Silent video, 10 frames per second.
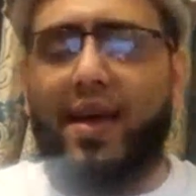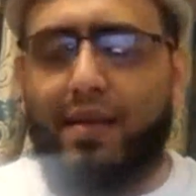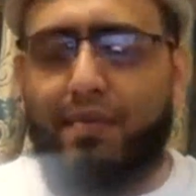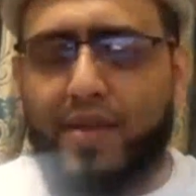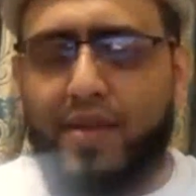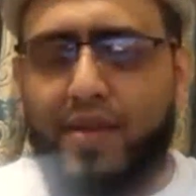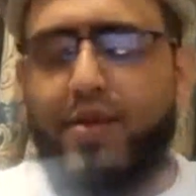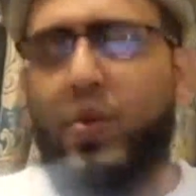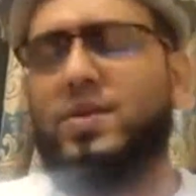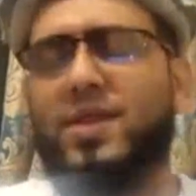And the
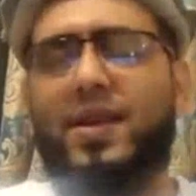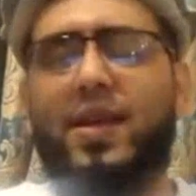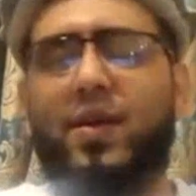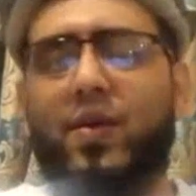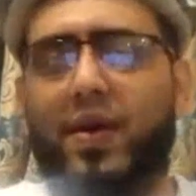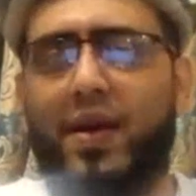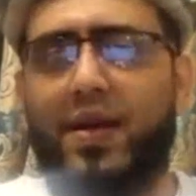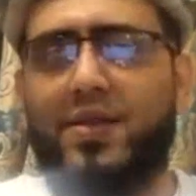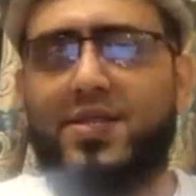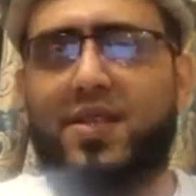mother, we were sitting
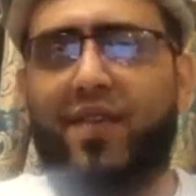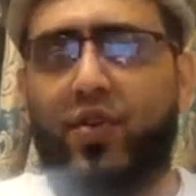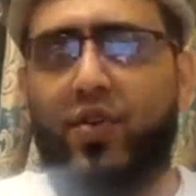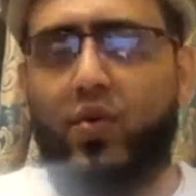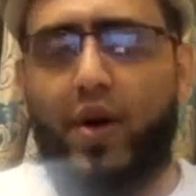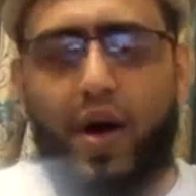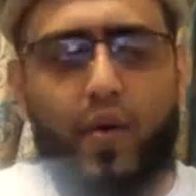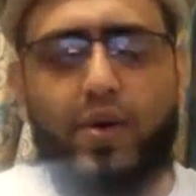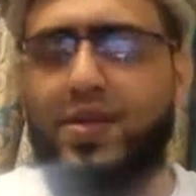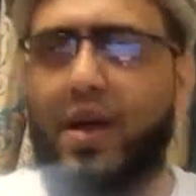just a few
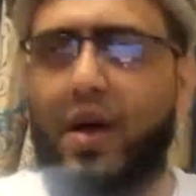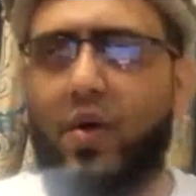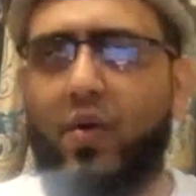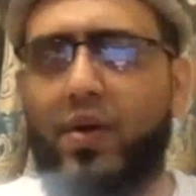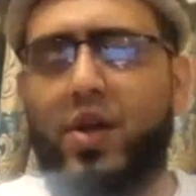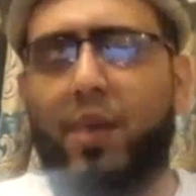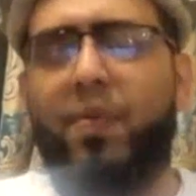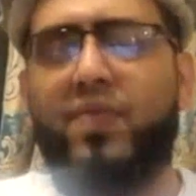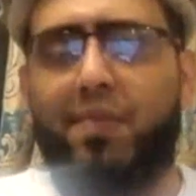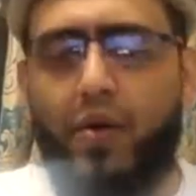hours ago on
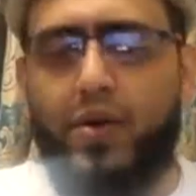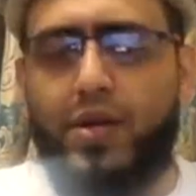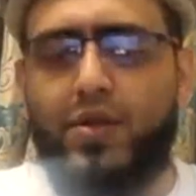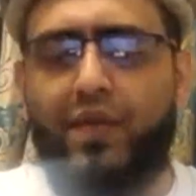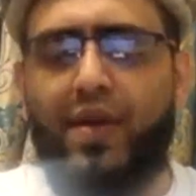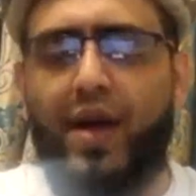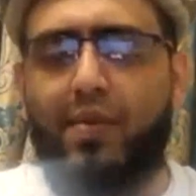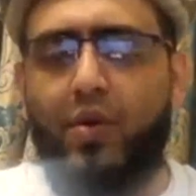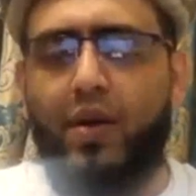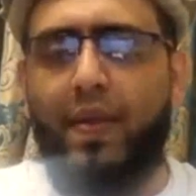top of the mountains of
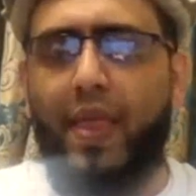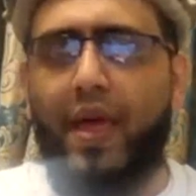Kabul.